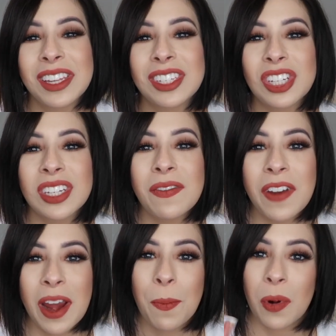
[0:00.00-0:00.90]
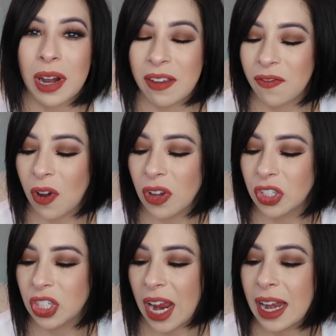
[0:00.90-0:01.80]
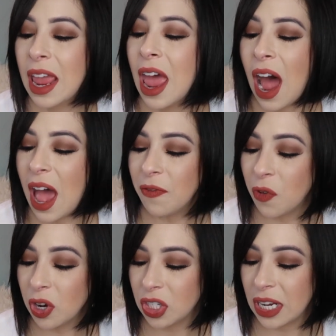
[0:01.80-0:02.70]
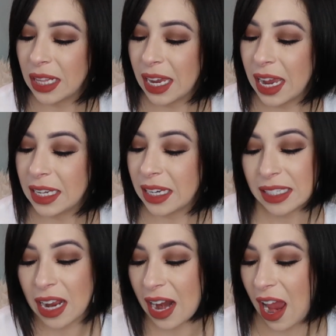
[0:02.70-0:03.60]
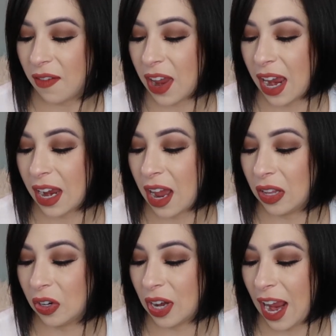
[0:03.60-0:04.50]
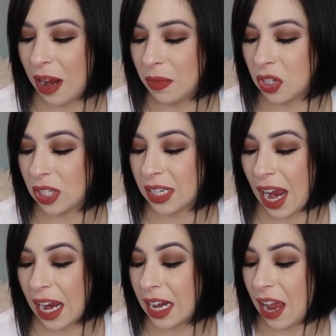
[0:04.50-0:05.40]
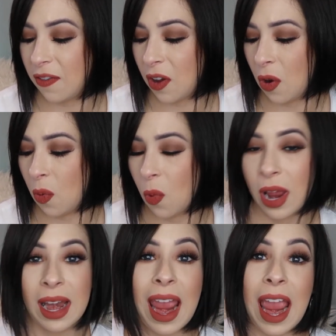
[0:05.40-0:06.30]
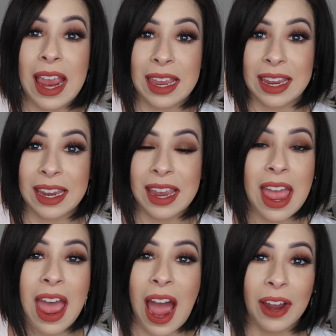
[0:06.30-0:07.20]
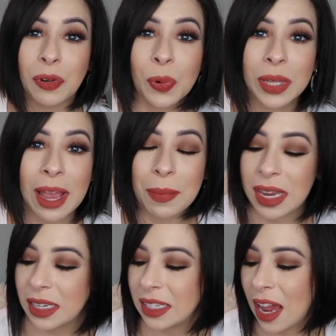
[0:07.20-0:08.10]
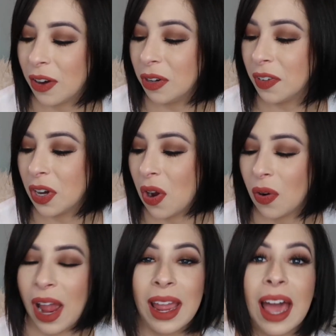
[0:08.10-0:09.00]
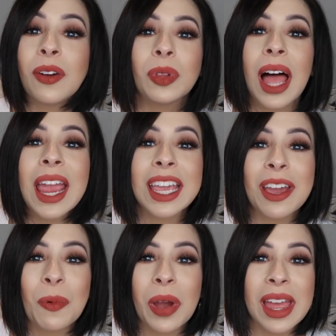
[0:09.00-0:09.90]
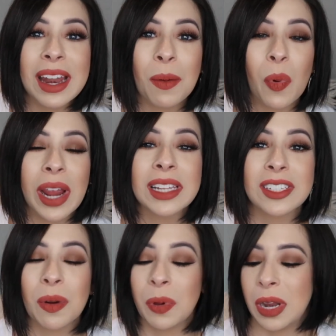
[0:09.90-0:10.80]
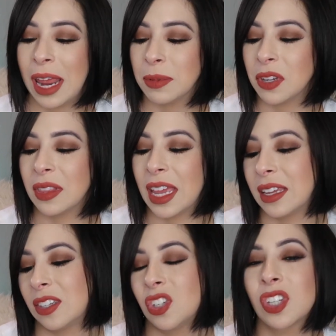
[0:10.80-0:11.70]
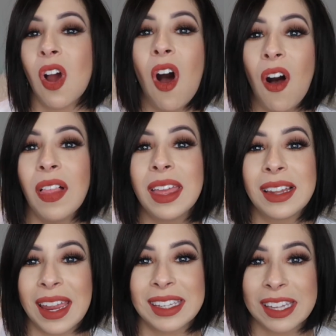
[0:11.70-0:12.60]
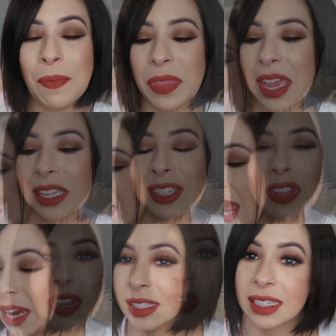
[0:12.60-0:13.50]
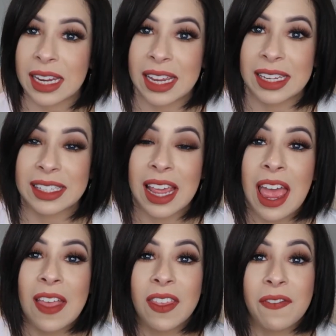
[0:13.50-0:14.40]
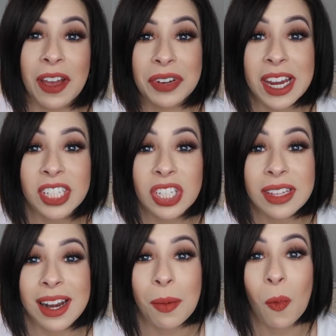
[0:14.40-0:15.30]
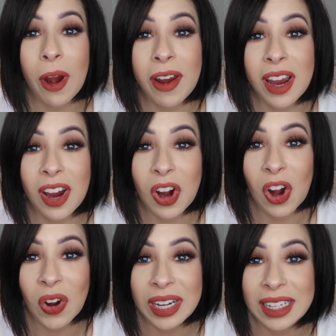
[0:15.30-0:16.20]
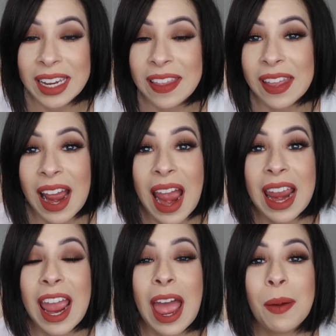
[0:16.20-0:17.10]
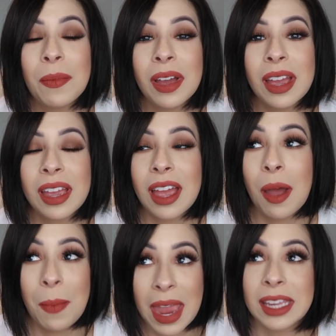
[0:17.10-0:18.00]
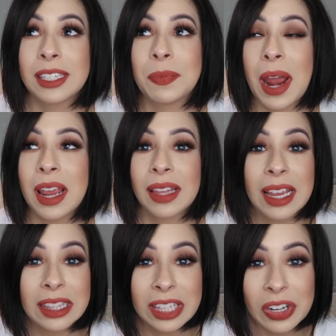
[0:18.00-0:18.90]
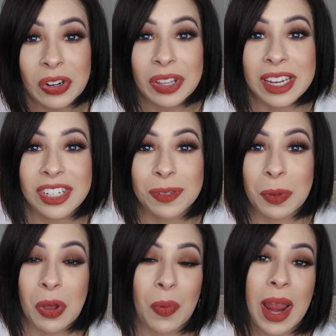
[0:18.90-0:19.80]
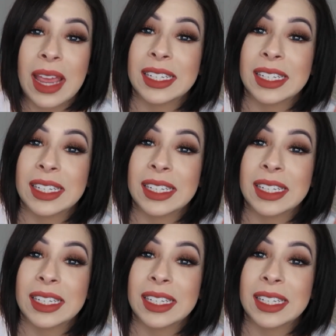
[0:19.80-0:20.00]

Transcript: It's just a very pretty fall shade. Unfortunately, it does not have a color name, just 8F01AE. I don't know what that means. I don't even know. I don't like it when brands don't put names on things. Just call it like something. Mm-hmm. Next is the foundation that I'm wearing currently currently that I am amazed by it, like literally just blown away.